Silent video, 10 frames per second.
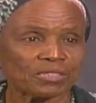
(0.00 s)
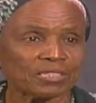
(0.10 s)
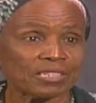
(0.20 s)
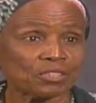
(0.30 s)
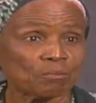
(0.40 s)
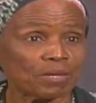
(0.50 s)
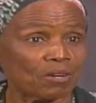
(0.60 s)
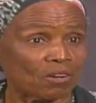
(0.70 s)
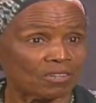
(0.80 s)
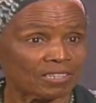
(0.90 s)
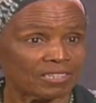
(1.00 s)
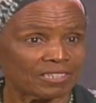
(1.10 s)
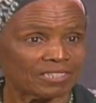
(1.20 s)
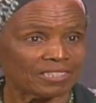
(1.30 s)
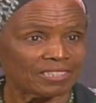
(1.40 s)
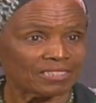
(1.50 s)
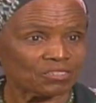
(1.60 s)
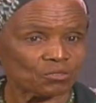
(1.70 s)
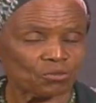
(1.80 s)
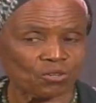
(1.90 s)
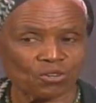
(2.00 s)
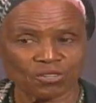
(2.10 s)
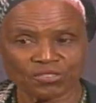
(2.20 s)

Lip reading: the need to belong. So all